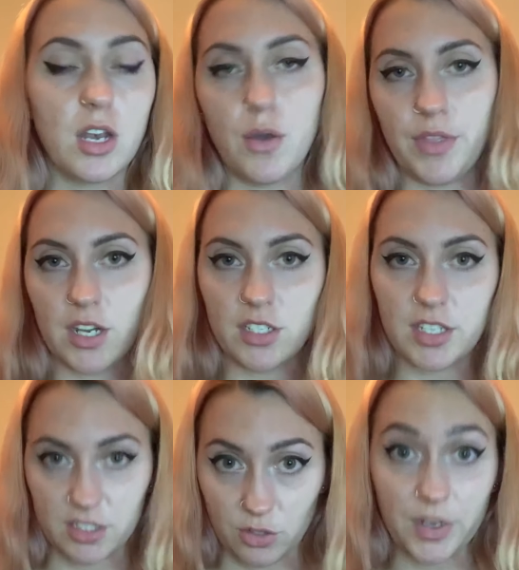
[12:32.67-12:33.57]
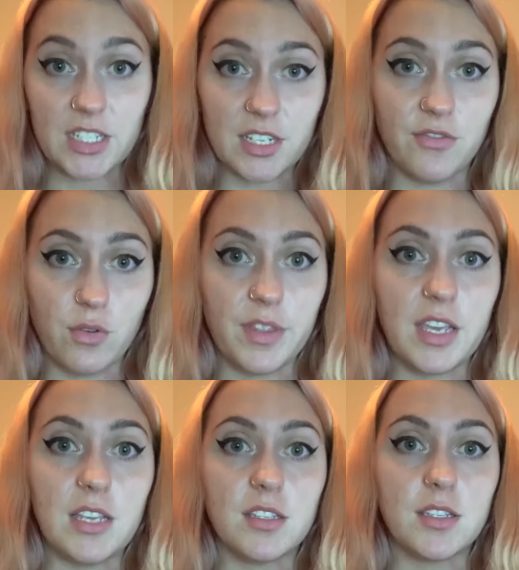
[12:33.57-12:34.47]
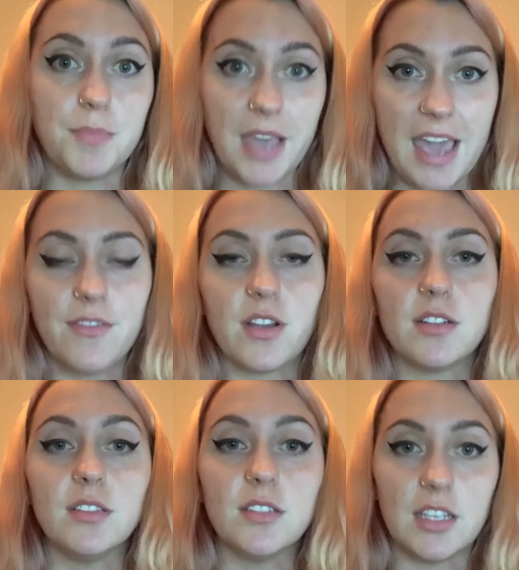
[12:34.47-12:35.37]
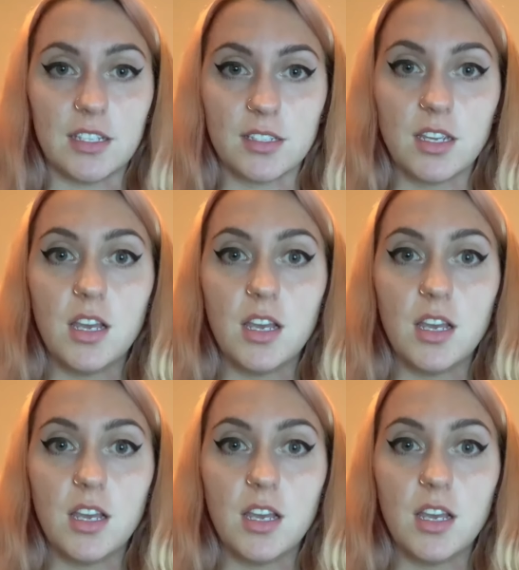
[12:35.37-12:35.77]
No, there's a reason for these behaviors, these